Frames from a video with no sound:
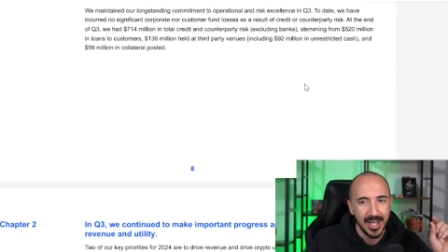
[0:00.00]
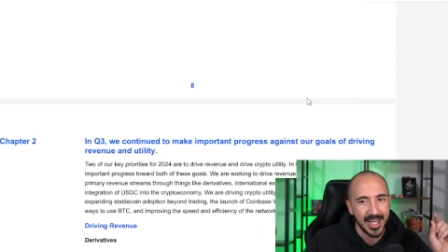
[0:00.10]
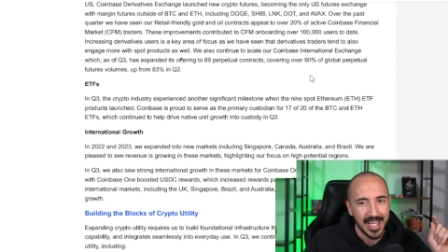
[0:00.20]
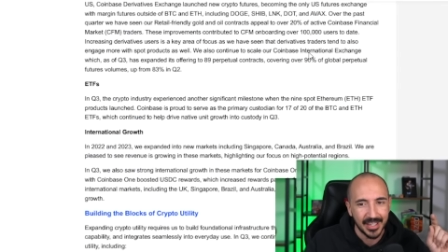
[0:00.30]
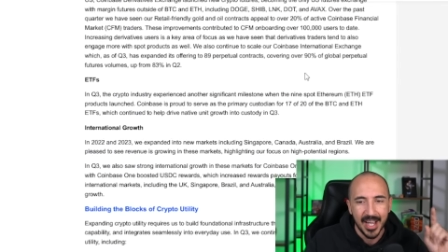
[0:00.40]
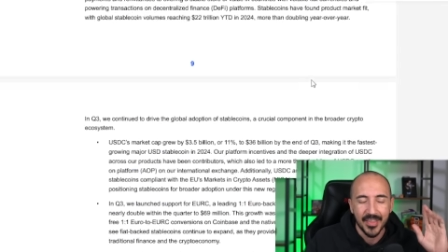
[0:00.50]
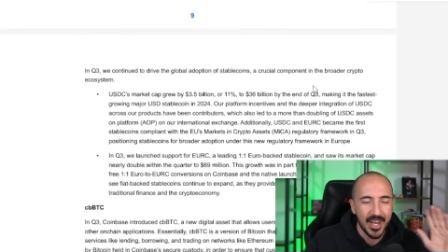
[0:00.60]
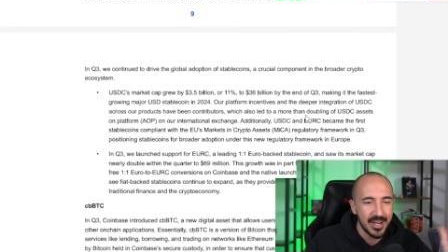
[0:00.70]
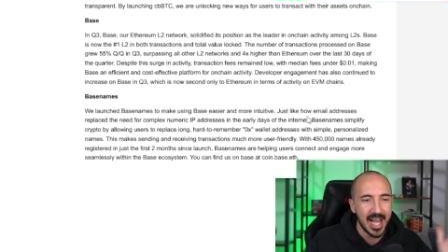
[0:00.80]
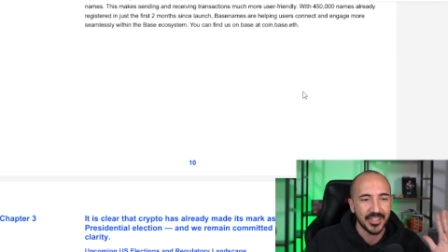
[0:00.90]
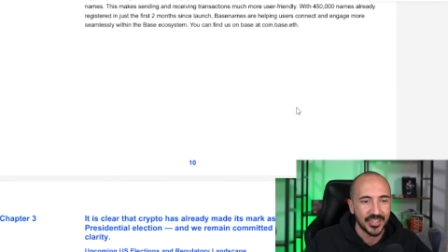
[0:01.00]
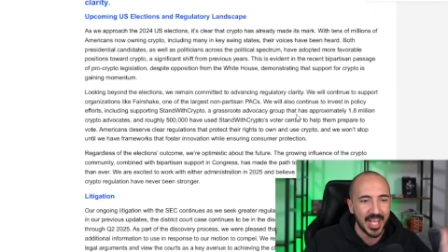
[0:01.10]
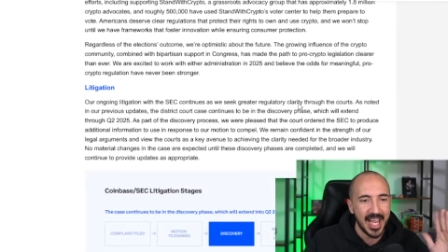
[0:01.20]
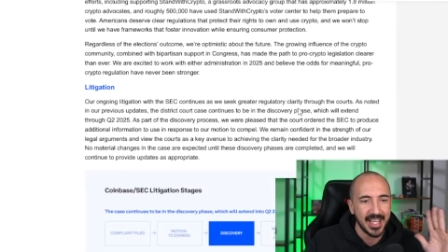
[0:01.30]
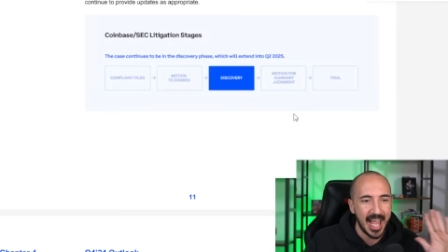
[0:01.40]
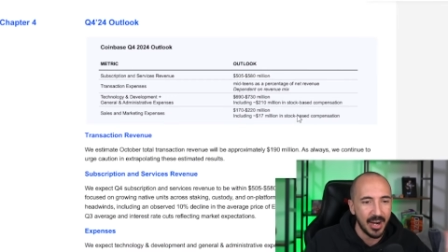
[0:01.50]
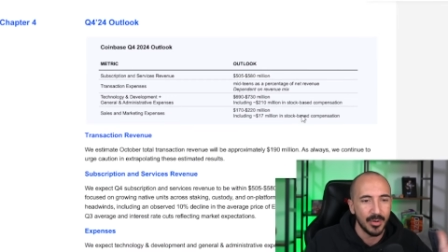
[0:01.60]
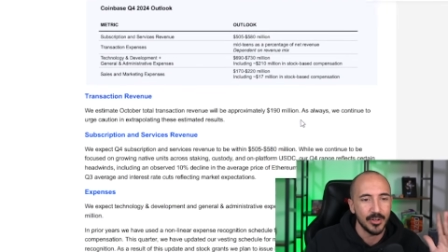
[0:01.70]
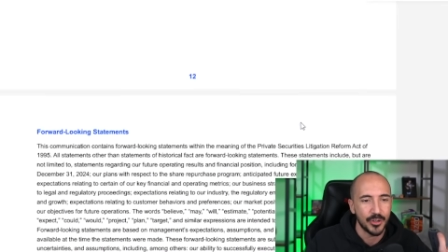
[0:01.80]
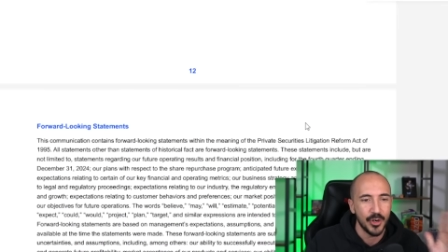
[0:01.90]
again, they're not saying
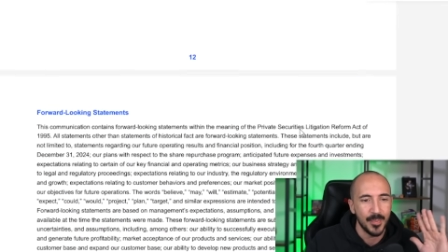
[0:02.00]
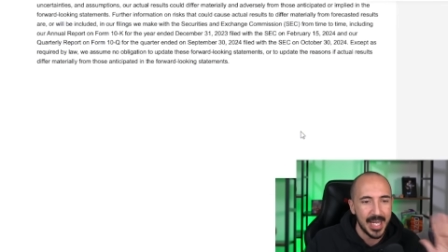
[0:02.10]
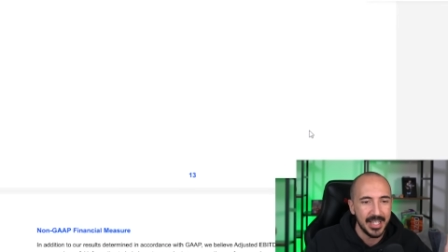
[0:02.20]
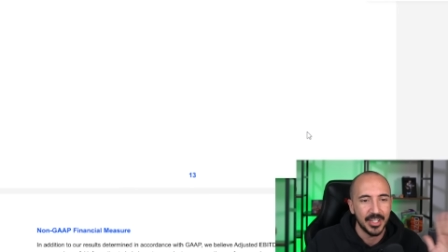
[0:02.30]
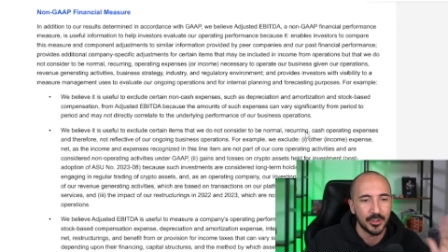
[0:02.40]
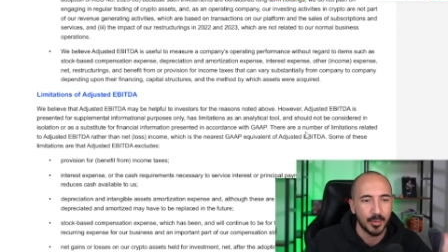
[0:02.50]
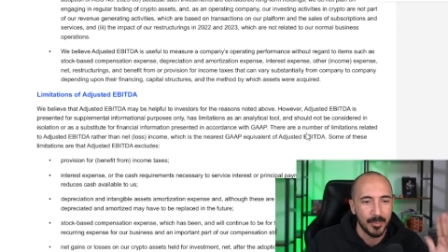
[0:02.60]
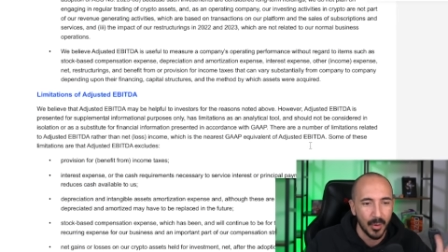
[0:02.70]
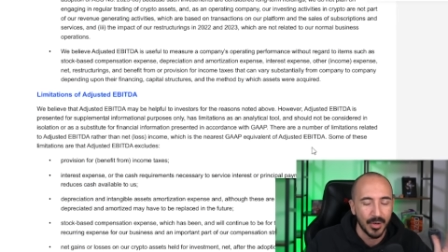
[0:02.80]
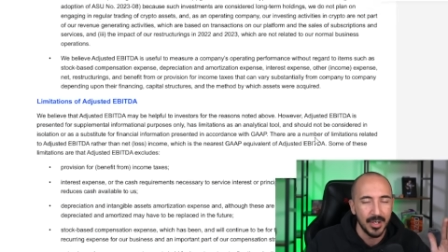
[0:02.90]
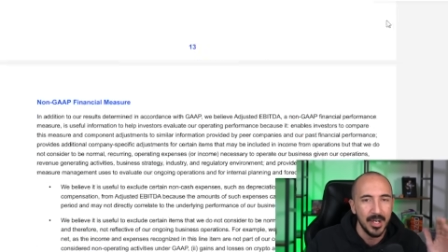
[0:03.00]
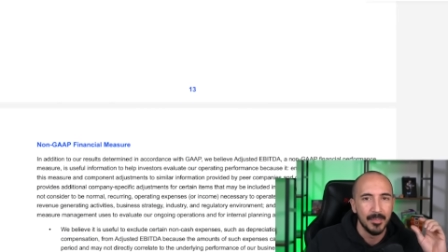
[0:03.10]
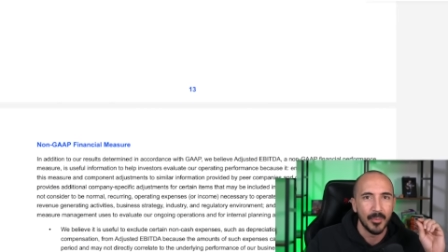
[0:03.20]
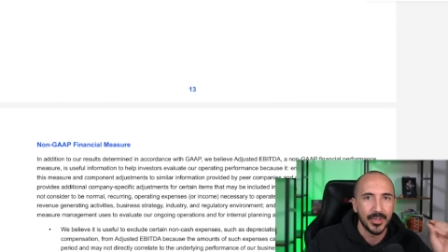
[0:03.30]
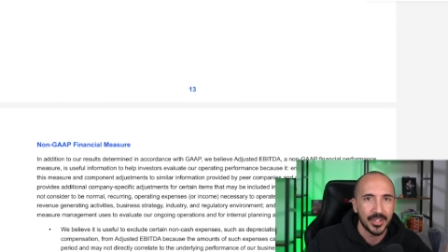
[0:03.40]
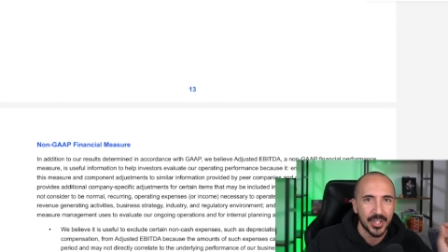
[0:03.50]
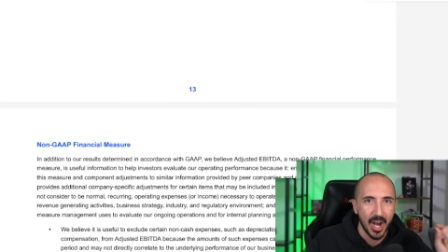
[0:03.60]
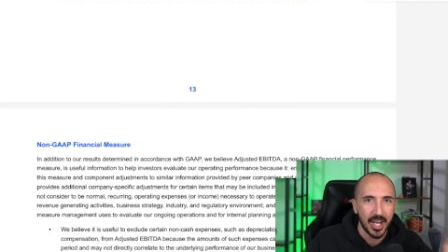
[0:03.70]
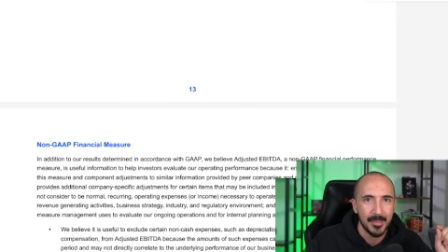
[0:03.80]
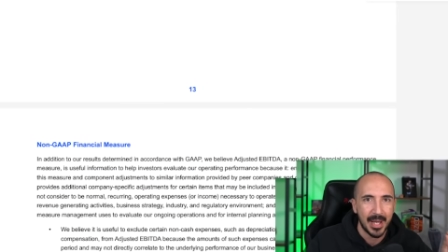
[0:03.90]
aerodrome in this report, but when they're
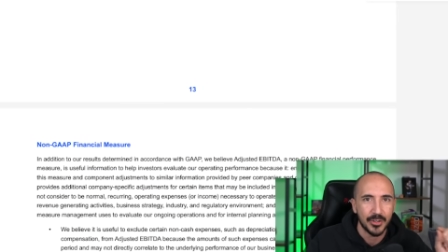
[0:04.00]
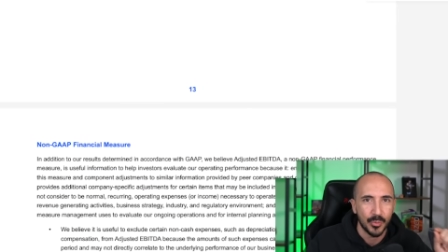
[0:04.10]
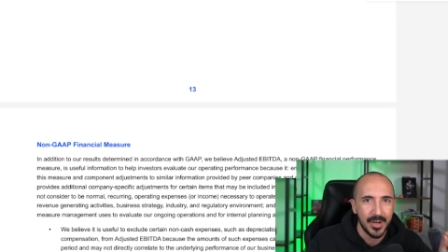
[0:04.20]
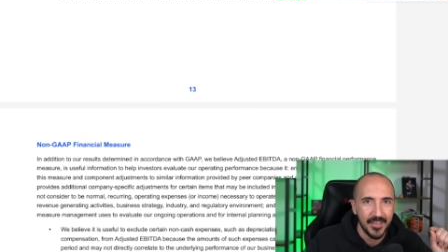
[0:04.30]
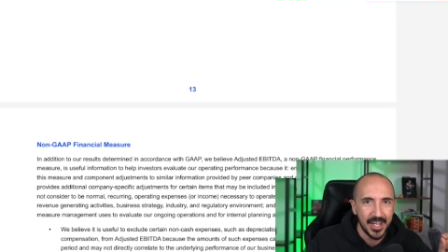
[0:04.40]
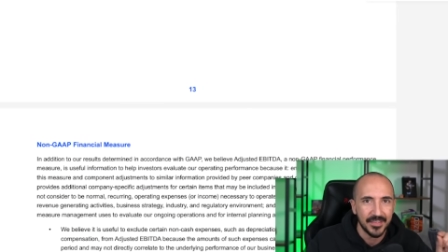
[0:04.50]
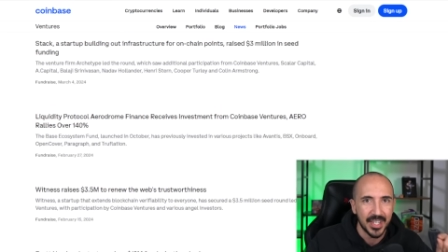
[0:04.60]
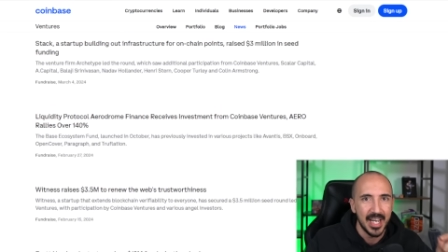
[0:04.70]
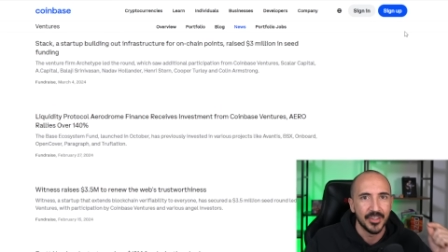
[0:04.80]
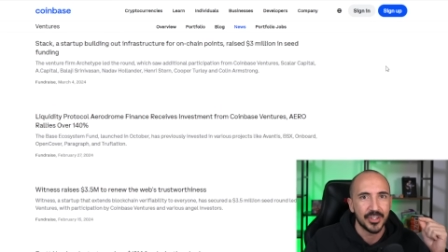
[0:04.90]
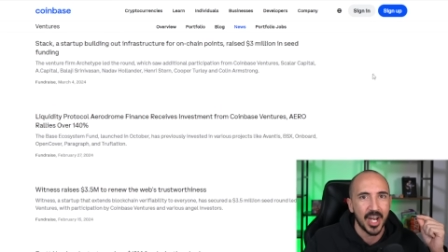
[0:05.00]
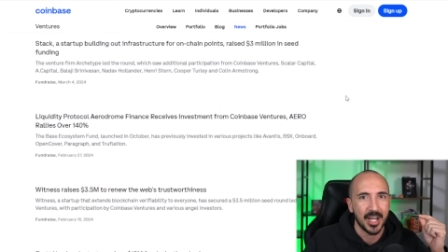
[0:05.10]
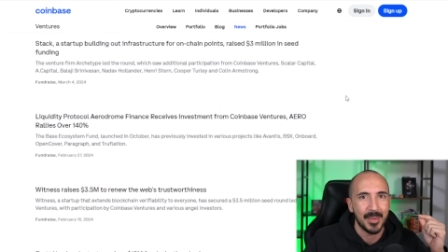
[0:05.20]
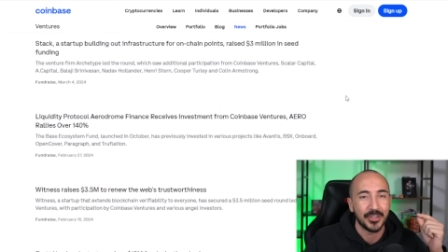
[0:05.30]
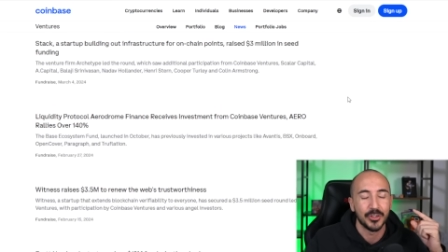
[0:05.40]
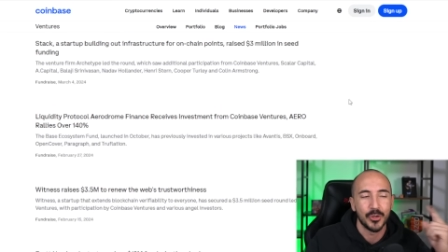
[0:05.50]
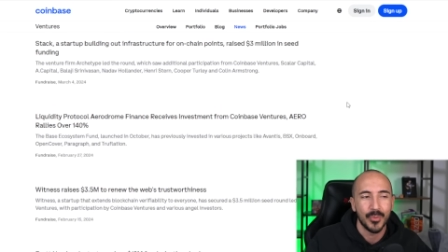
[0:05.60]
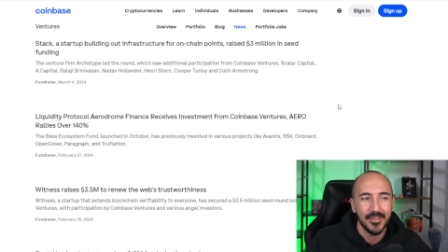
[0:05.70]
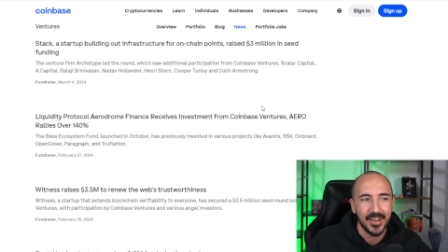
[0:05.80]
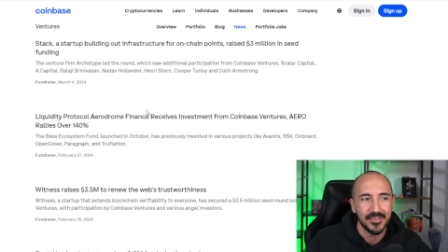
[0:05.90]
talking about derivatives and they're talking about the
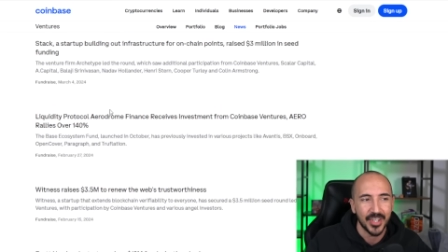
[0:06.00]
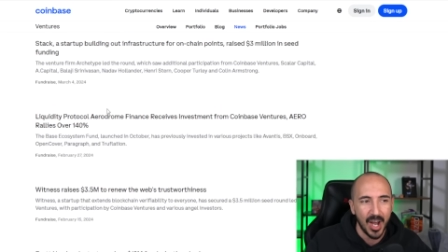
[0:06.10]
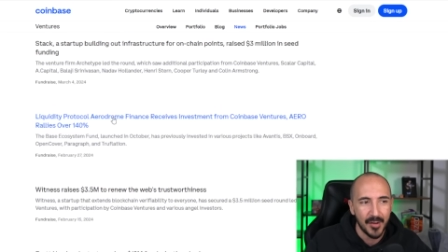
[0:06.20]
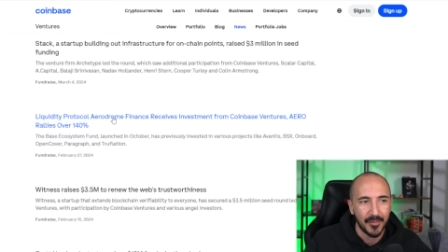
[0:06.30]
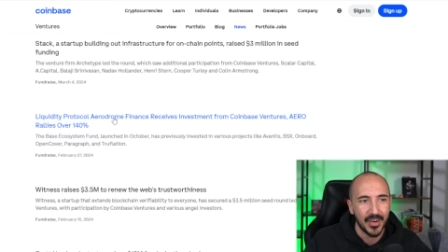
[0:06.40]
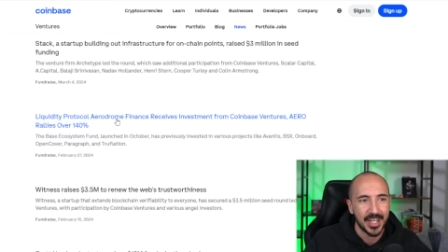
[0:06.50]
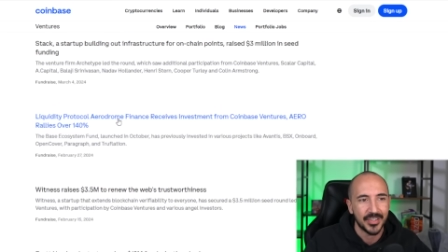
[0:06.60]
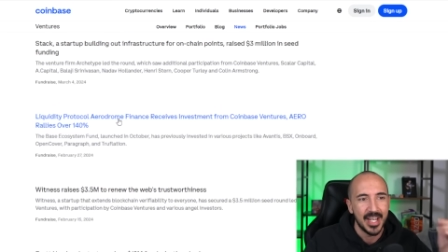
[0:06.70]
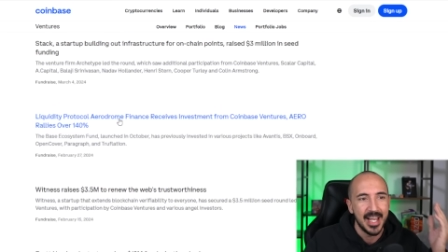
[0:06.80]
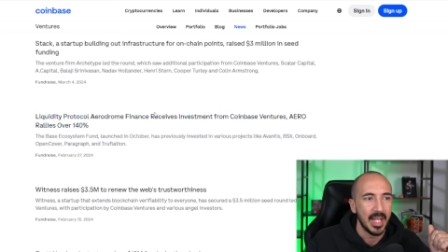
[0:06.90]
derivatives offerings,